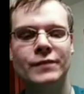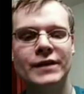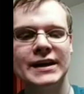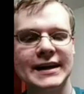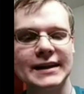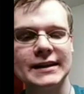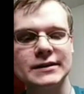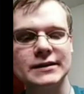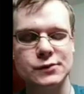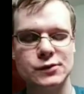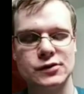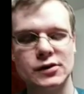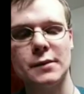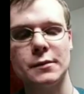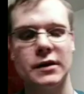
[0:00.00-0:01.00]
Hit the
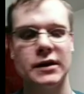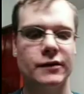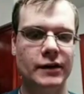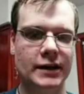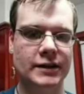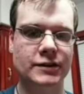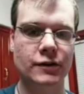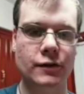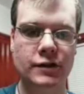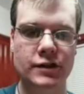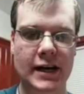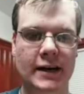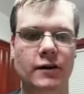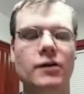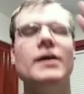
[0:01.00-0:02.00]
subscribe button if you guys new to the
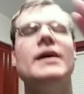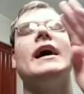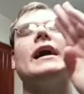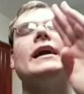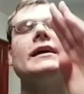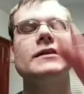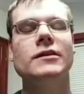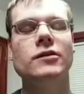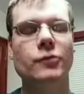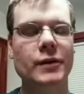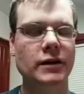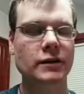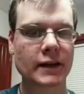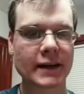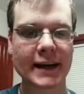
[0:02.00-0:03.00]
channel, and hit the little
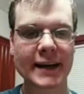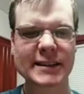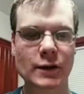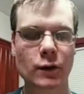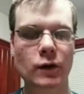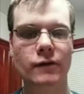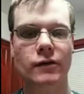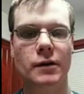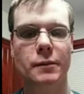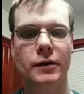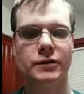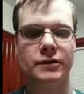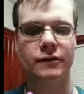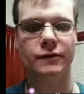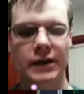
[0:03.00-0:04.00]
bell. Let you guys know whenever I
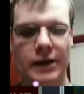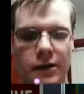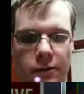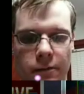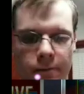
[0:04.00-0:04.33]
post a video.